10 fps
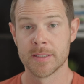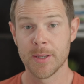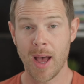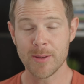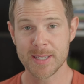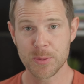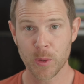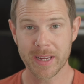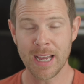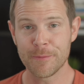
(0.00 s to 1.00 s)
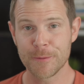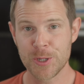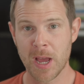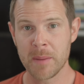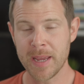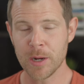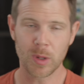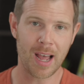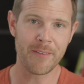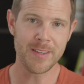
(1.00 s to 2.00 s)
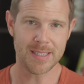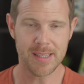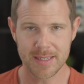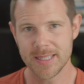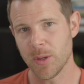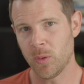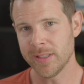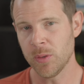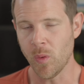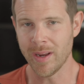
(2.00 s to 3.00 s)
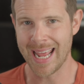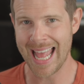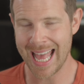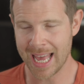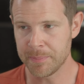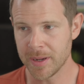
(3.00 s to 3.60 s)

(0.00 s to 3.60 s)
So how's this working out for John Mayer? Well, obviously this is only one ad,